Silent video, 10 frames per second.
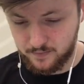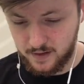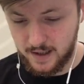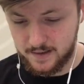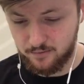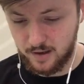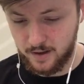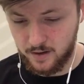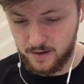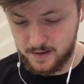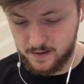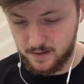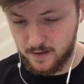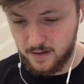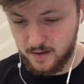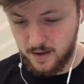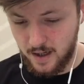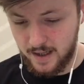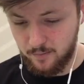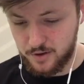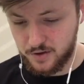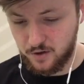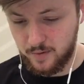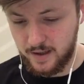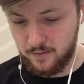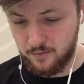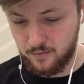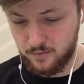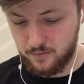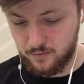Yeah, that's really nice. And then we're just coming in